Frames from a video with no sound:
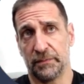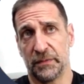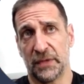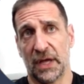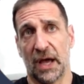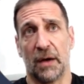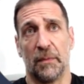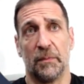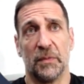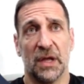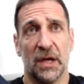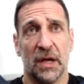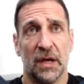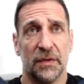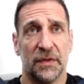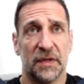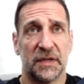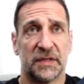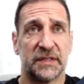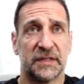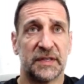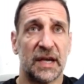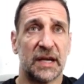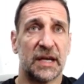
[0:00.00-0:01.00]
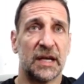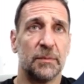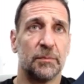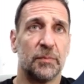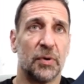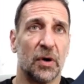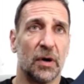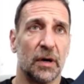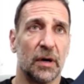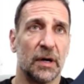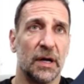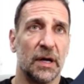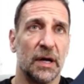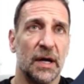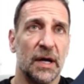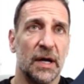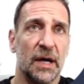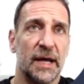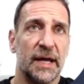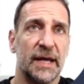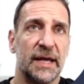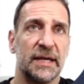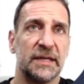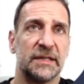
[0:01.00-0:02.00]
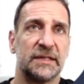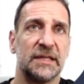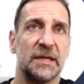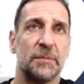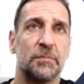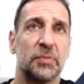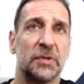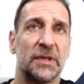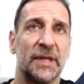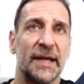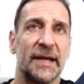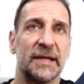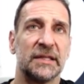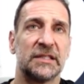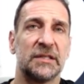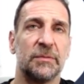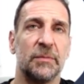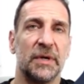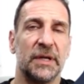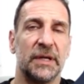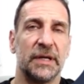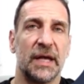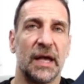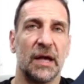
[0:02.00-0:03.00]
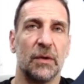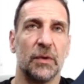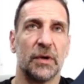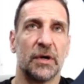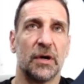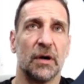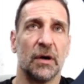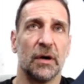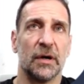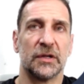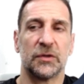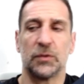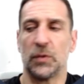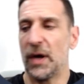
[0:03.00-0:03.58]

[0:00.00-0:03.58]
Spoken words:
Now, the second part is the plan to mitigate recurrence.